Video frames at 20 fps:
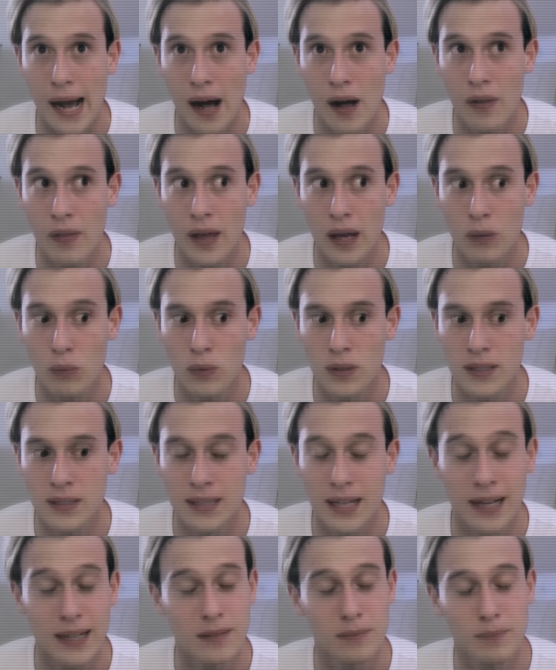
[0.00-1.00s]
how that will
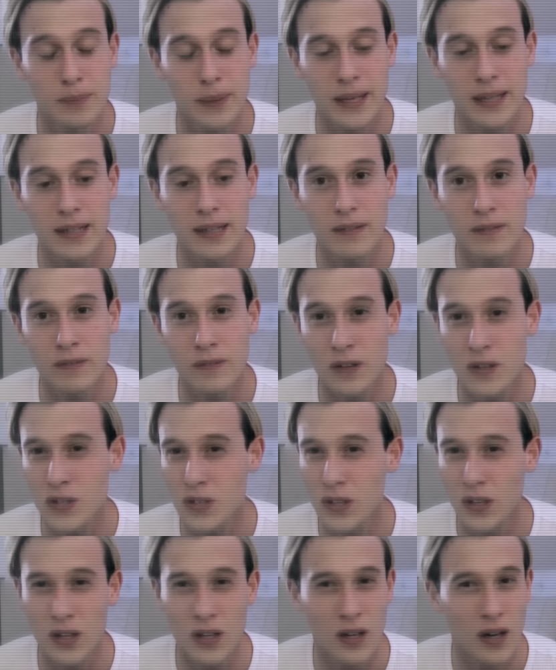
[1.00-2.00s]
align, but for
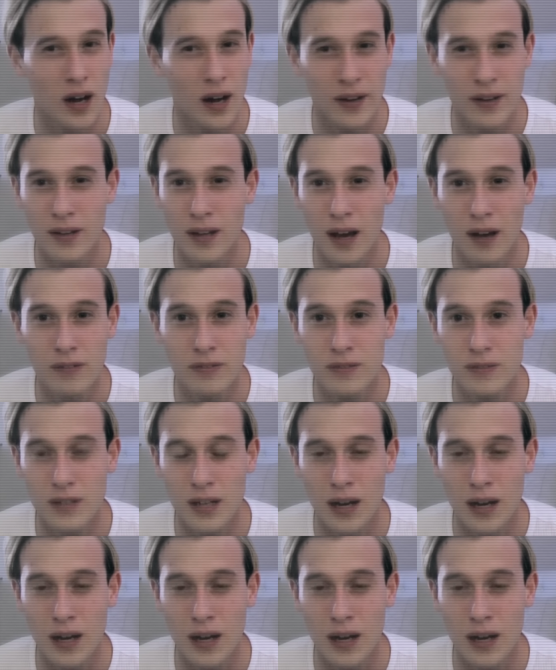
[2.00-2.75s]
sure, odd enough,